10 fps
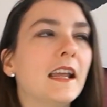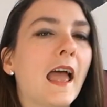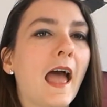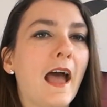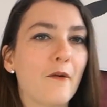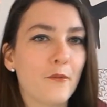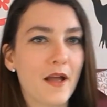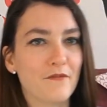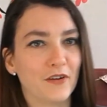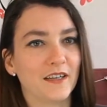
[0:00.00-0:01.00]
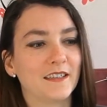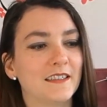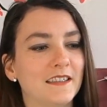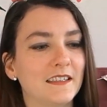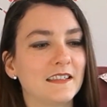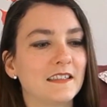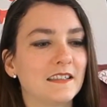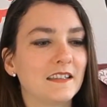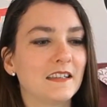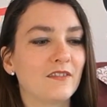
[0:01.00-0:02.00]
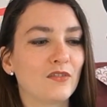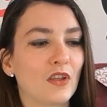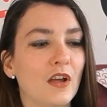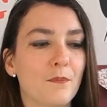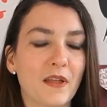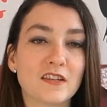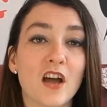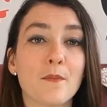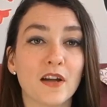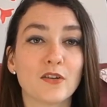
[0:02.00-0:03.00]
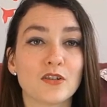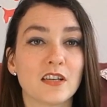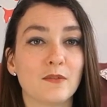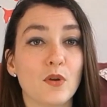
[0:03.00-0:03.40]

However, by the time I got in,